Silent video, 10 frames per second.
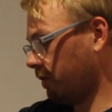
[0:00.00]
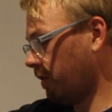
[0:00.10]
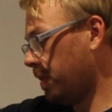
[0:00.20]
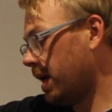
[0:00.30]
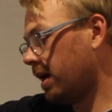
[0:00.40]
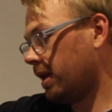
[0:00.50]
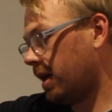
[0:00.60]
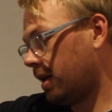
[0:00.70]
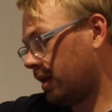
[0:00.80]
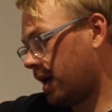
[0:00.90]
another pale
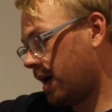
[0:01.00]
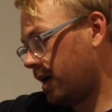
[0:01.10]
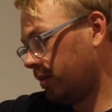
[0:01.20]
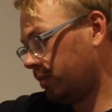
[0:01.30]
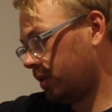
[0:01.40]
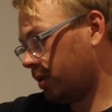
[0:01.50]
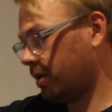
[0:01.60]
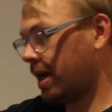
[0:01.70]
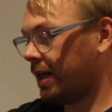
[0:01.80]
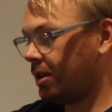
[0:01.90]
ale there,
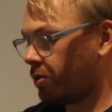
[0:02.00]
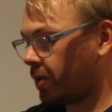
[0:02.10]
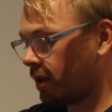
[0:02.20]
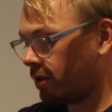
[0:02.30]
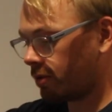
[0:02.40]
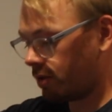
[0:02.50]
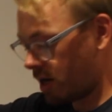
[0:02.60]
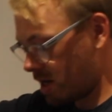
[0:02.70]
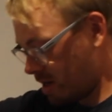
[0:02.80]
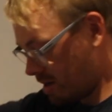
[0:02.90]

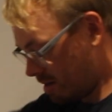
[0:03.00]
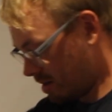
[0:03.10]
0923.